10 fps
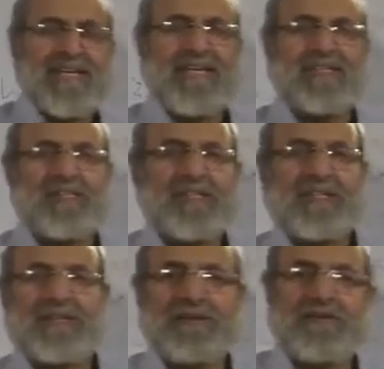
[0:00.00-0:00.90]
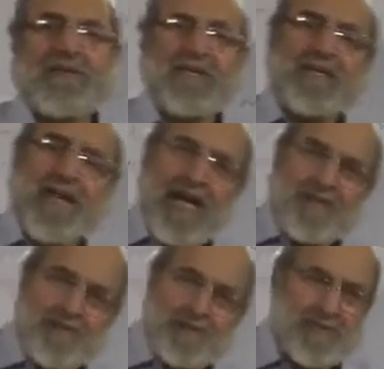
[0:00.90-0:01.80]
is the
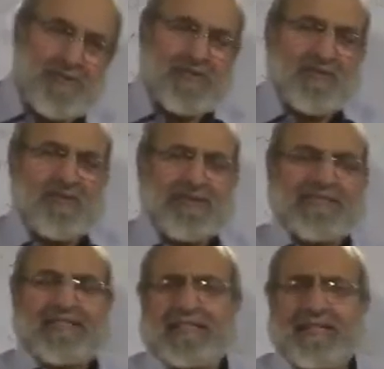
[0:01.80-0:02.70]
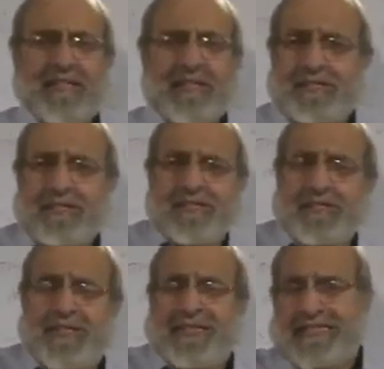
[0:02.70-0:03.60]
noun, is
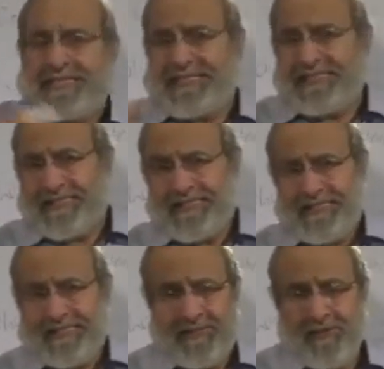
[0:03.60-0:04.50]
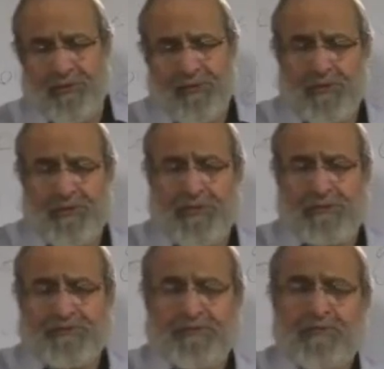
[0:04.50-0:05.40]
the asset,
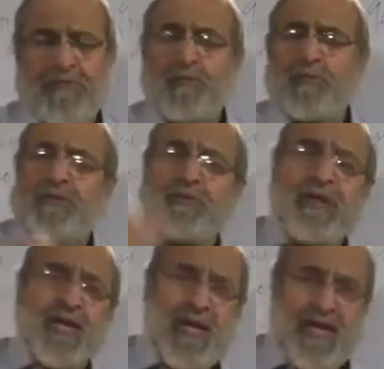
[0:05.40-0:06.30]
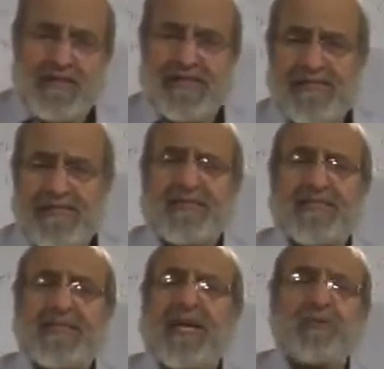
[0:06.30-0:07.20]
or whatever else
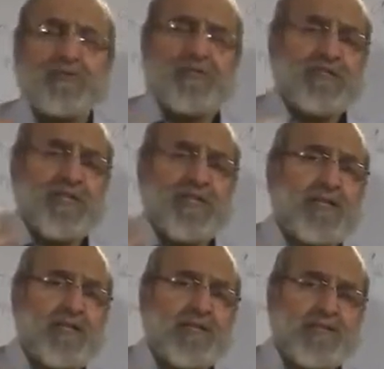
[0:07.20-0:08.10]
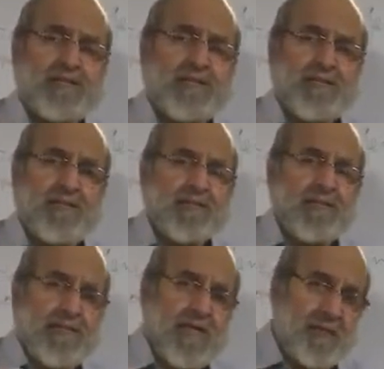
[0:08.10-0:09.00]
nouns can
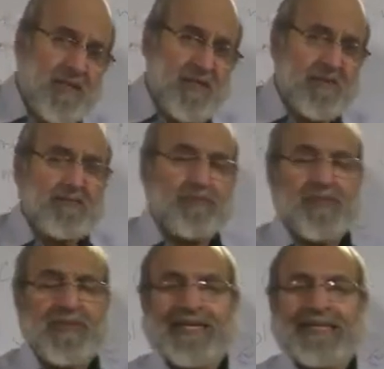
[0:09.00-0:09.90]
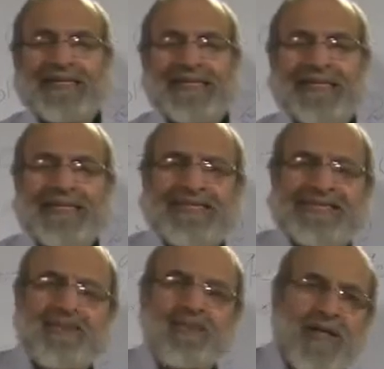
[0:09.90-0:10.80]
mean,
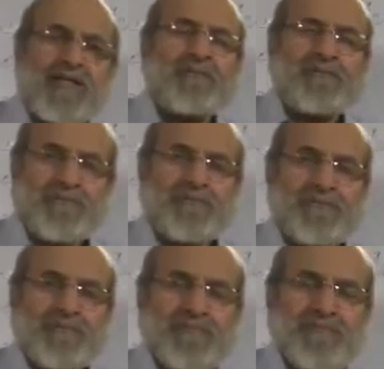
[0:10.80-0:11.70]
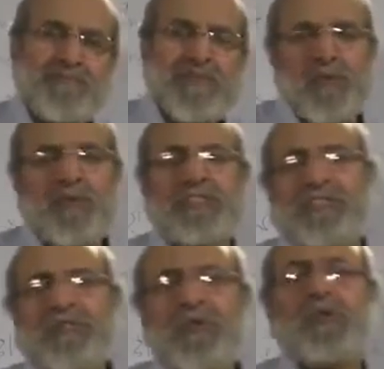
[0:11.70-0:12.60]
is the one which
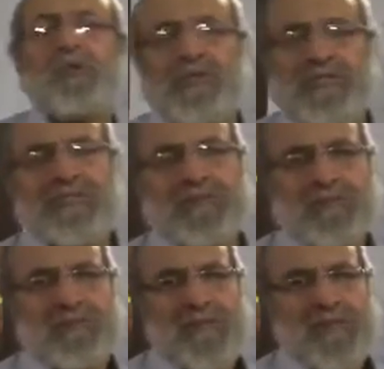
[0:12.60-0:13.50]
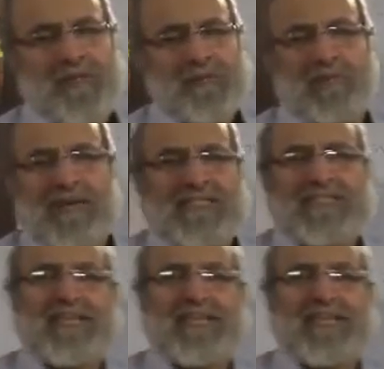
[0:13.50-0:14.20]
is owned by